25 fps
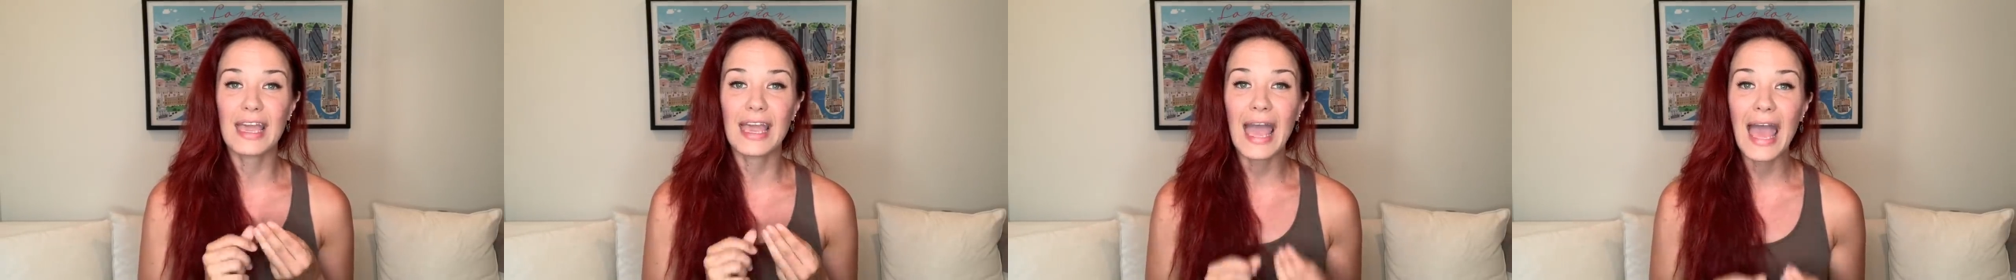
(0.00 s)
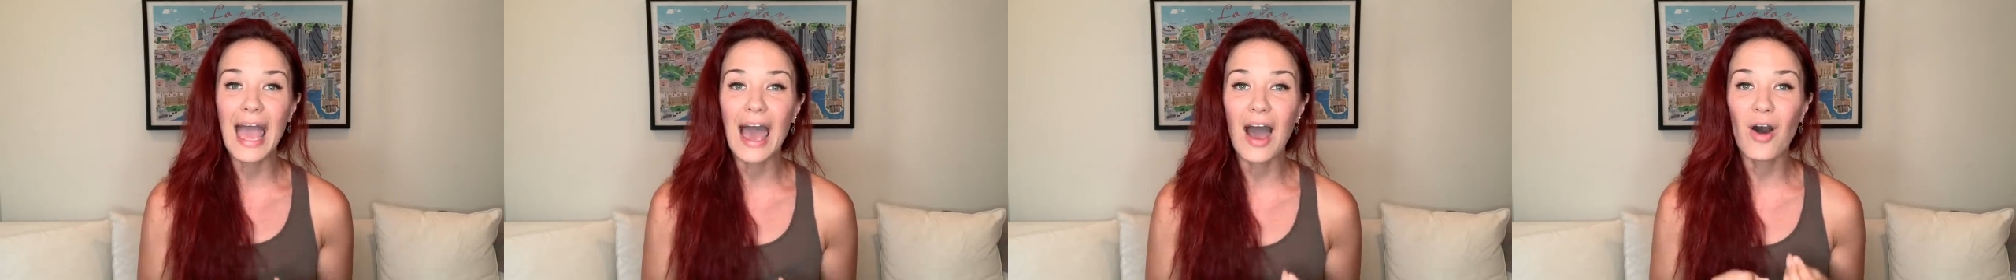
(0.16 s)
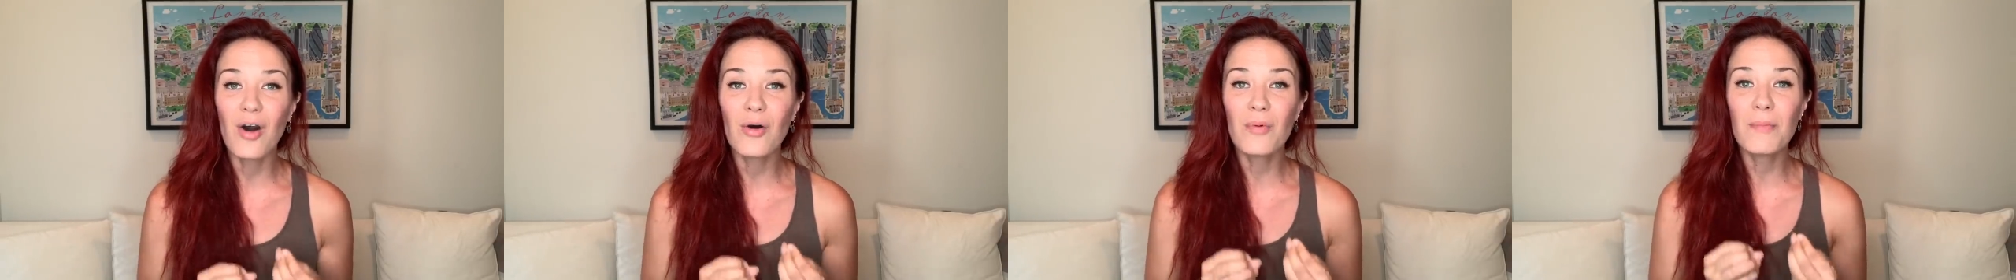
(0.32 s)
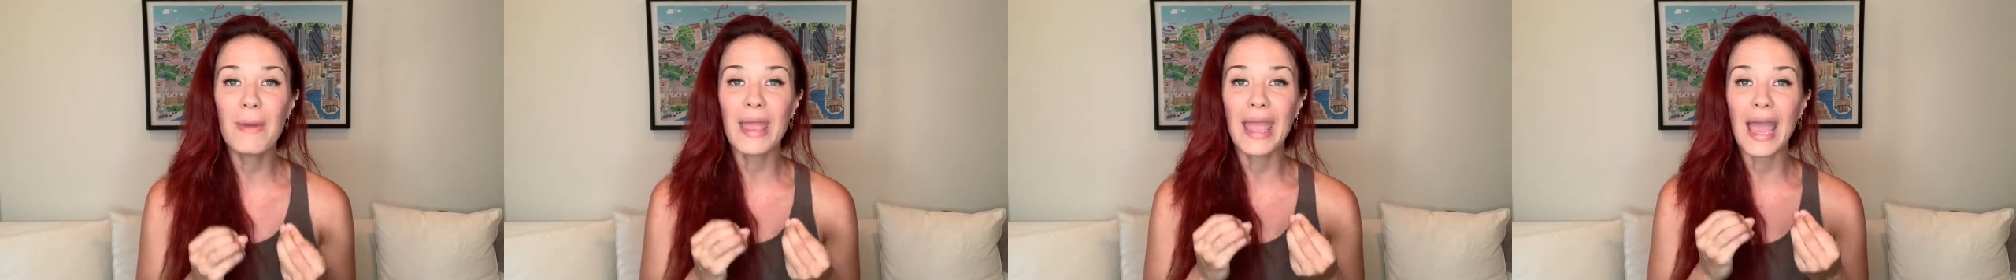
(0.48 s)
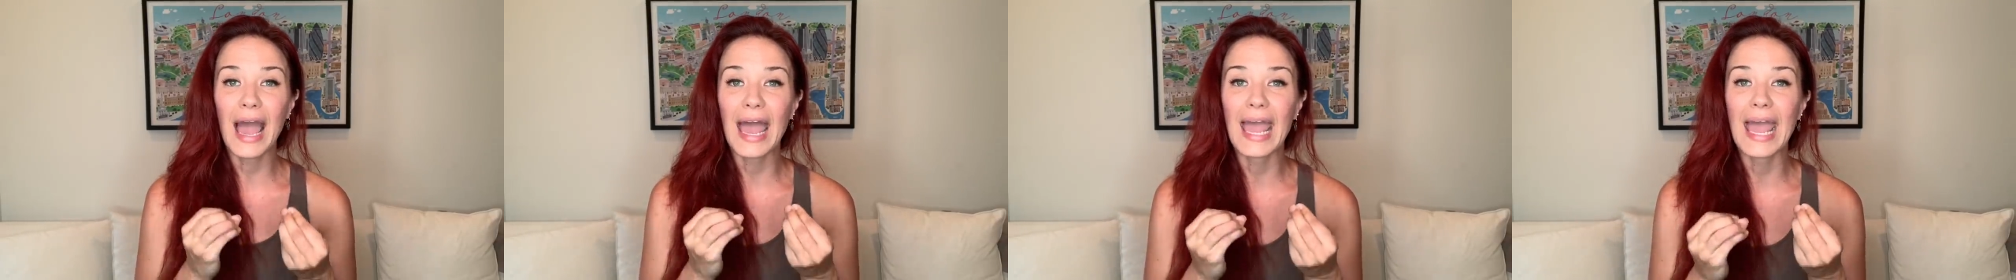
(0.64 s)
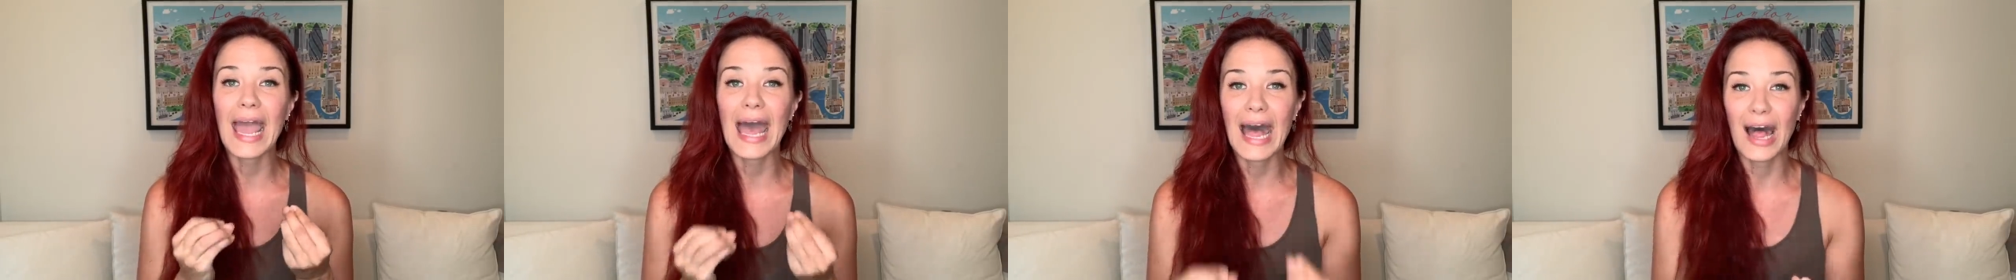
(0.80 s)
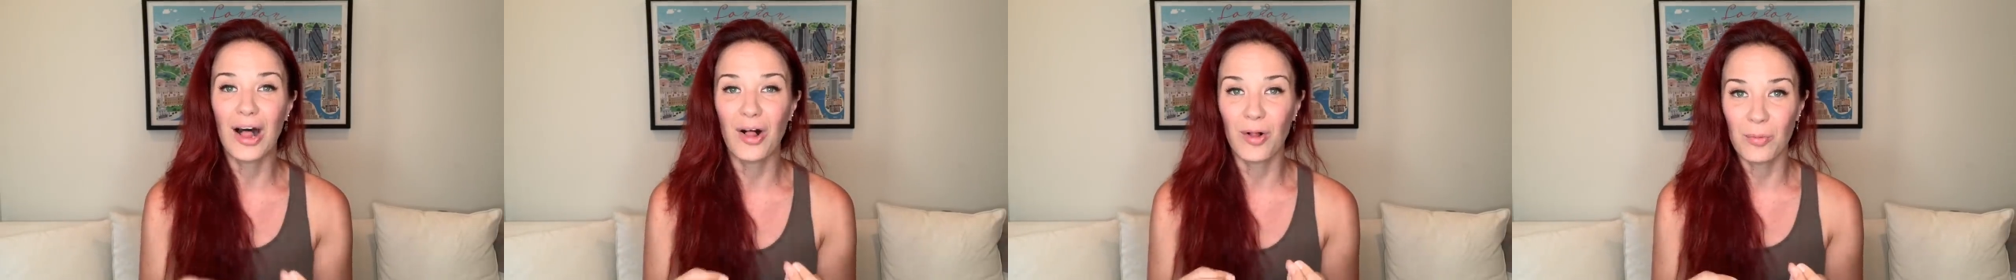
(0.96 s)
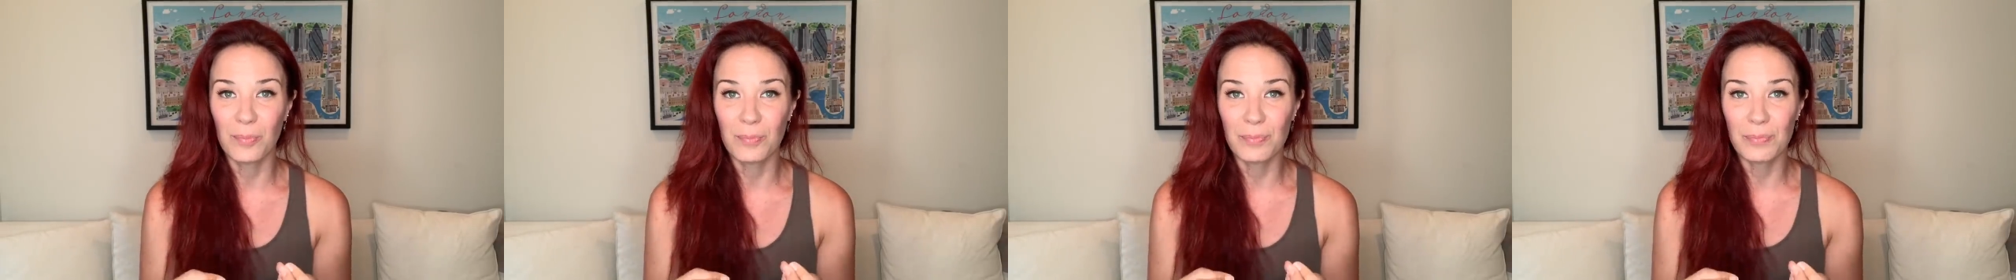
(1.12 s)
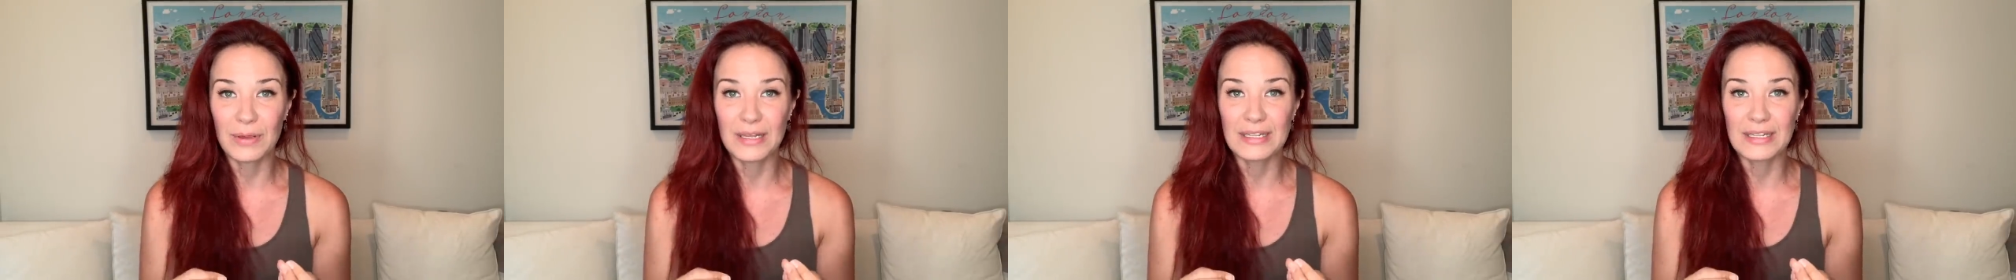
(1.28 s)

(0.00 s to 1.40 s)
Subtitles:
how may I help,